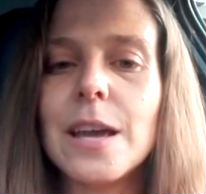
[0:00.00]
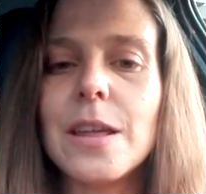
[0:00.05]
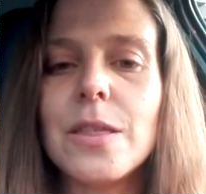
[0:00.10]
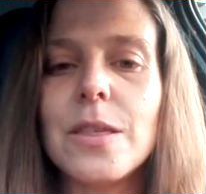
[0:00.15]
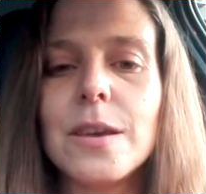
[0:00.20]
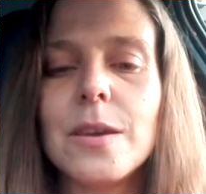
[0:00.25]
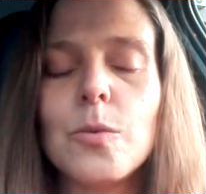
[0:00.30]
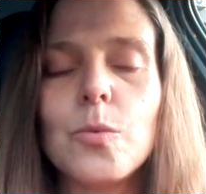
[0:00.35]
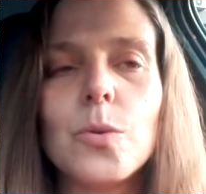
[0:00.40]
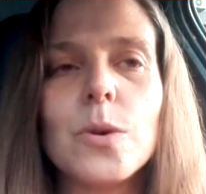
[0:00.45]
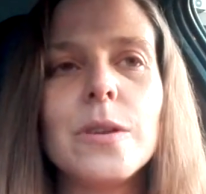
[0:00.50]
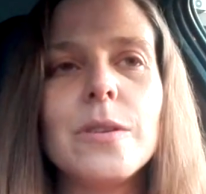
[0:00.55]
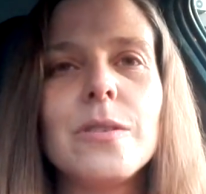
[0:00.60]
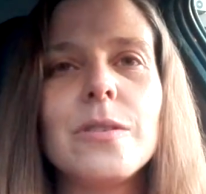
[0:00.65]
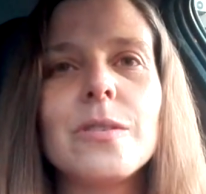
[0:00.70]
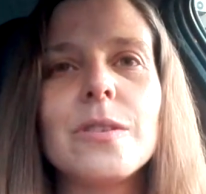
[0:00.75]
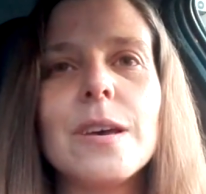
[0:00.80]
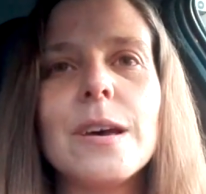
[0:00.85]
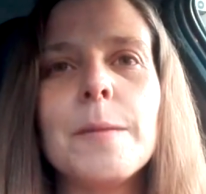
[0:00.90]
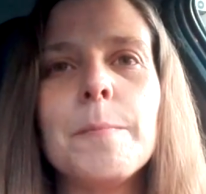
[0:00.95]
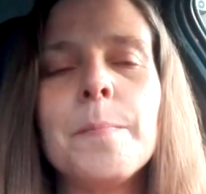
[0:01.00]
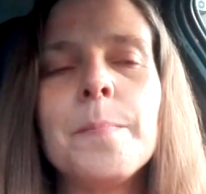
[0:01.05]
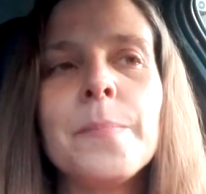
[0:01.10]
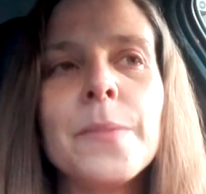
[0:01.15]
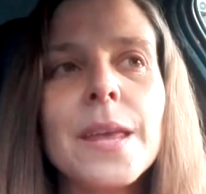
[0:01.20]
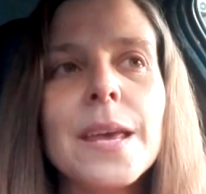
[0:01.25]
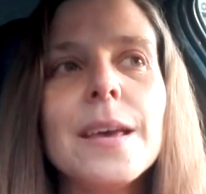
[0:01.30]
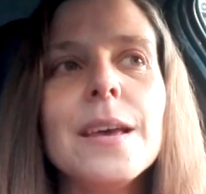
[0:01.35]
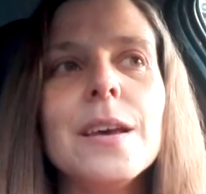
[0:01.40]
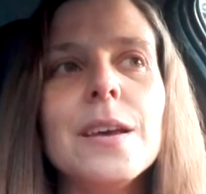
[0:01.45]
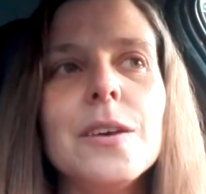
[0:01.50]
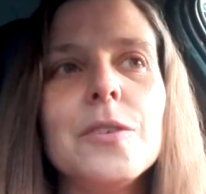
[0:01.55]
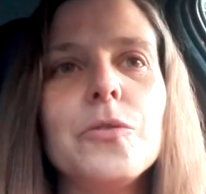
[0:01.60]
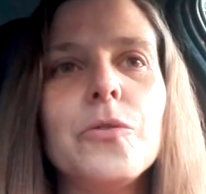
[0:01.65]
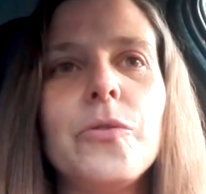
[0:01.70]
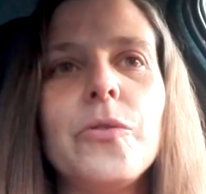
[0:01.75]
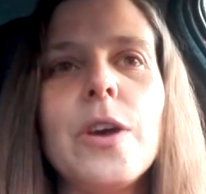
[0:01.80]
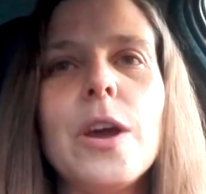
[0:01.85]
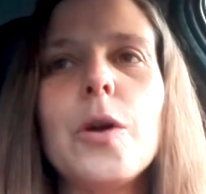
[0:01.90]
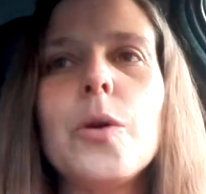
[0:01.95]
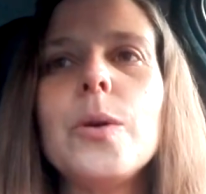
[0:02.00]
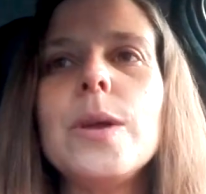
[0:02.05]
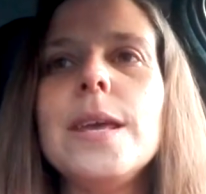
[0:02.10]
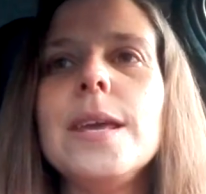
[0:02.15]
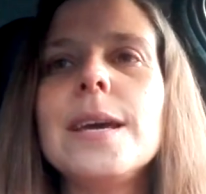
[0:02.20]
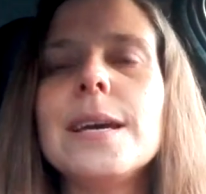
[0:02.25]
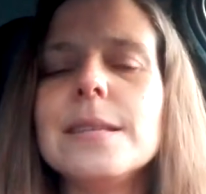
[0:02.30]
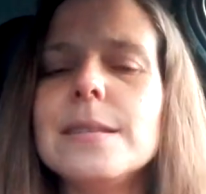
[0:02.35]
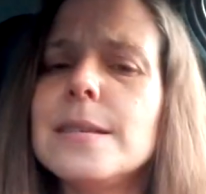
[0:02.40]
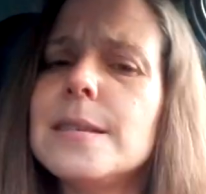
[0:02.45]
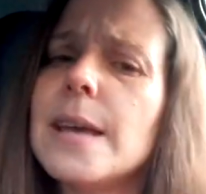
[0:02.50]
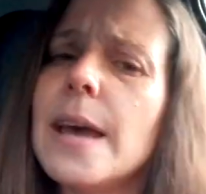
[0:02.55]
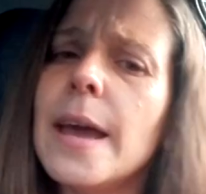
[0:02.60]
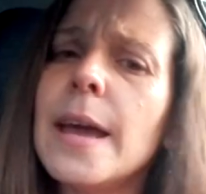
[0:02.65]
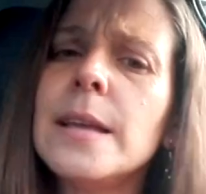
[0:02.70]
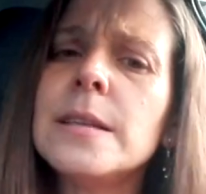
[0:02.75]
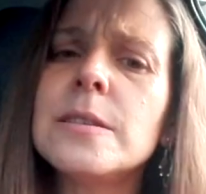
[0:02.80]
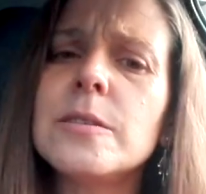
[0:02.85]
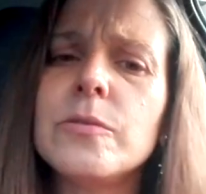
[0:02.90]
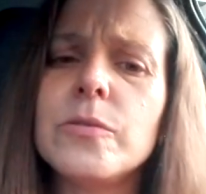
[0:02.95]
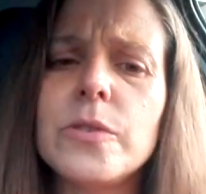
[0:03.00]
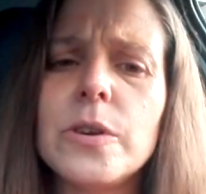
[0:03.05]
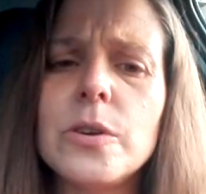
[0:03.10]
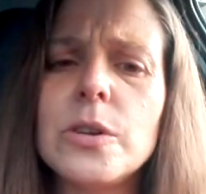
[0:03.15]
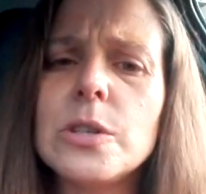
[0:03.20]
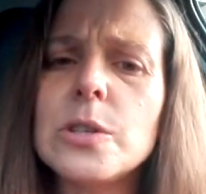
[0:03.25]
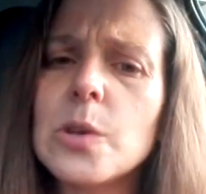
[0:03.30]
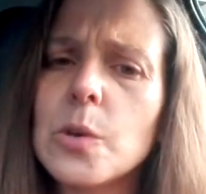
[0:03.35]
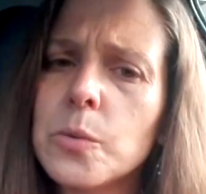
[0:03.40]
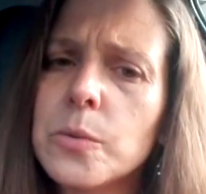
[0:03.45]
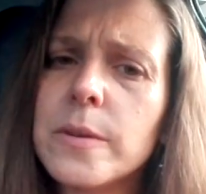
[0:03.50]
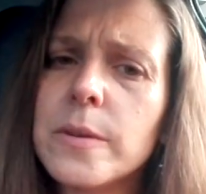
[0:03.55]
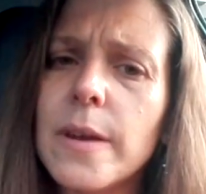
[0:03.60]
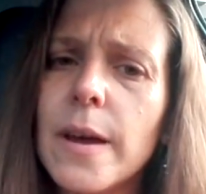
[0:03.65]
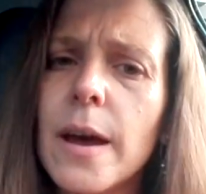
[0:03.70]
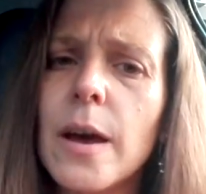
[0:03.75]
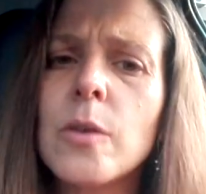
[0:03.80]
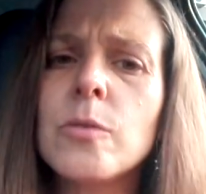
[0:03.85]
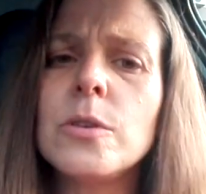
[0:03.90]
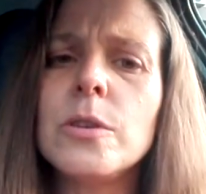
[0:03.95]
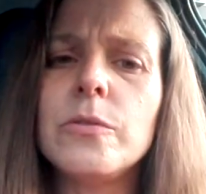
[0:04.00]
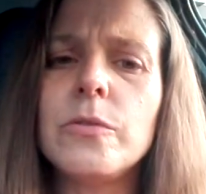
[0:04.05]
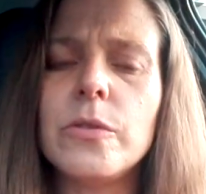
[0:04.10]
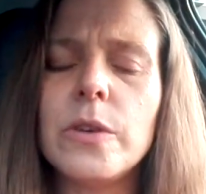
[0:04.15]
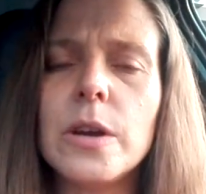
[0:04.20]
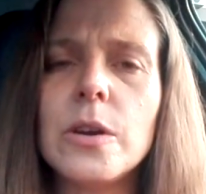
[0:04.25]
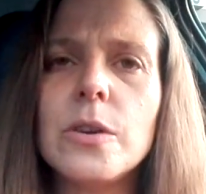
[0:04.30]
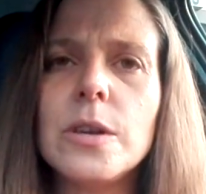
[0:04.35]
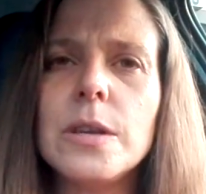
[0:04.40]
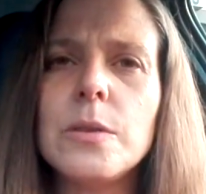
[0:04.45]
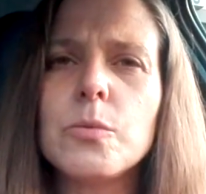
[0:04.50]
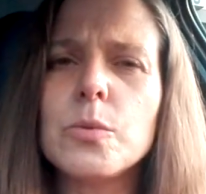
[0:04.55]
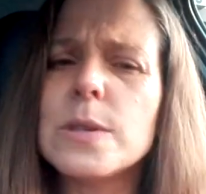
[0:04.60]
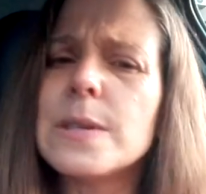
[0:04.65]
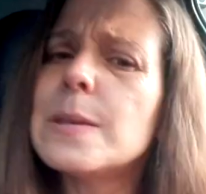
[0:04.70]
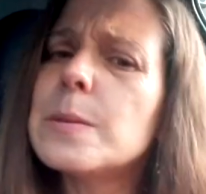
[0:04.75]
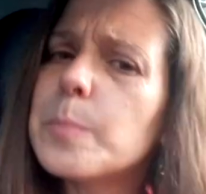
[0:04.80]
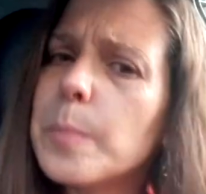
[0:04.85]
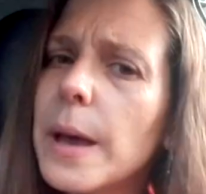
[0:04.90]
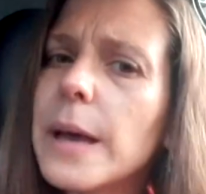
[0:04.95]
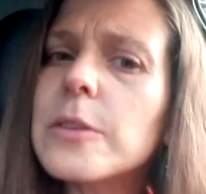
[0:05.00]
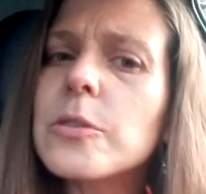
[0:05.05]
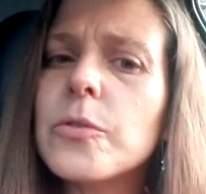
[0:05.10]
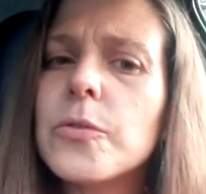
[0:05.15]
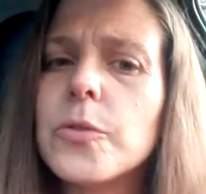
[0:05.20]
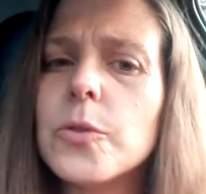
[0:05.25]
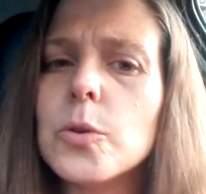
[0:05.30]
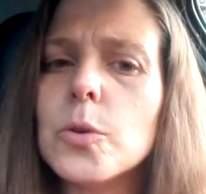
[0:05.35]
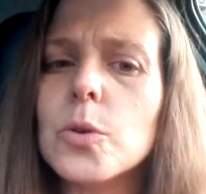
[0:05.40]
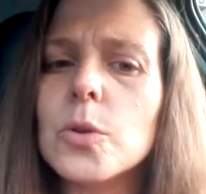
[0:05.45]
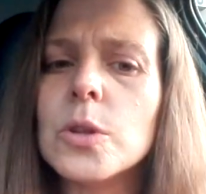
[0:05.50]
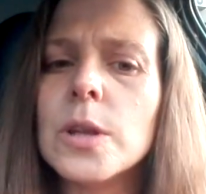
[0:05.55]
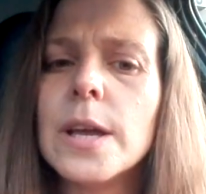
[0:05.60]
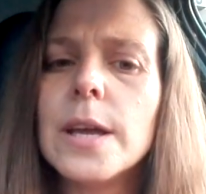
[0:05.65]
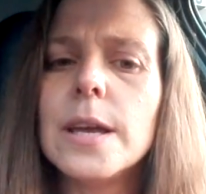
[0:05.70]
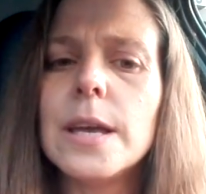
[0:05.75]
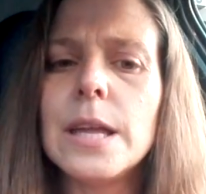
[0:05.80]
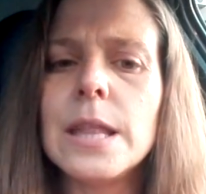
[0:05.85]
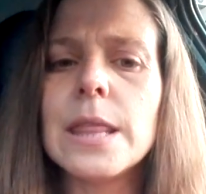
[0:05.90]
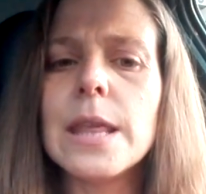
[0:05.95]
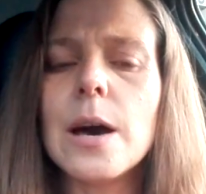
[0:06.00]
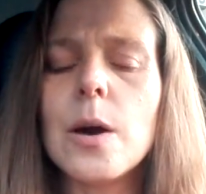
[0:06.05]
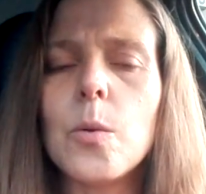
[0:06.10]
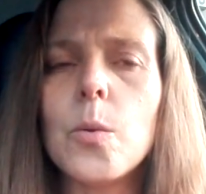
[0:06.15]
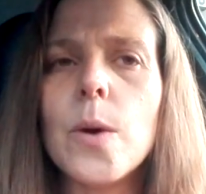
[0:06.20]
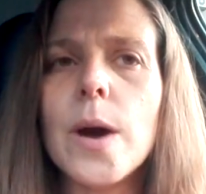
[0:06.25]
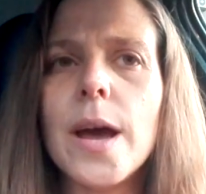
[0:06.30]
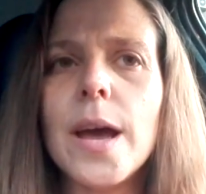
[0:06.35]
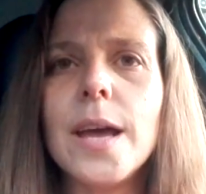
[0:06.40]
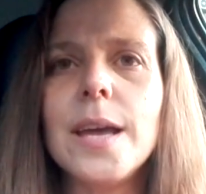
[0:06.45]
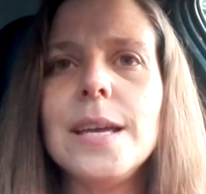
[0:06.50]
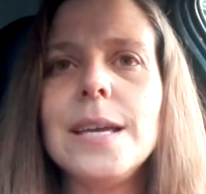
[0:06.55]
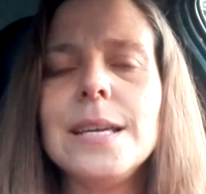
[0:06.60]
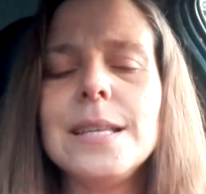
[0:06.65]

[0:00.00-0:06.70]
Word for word: I think it was um, very contained and very toned down and very respectful in that way.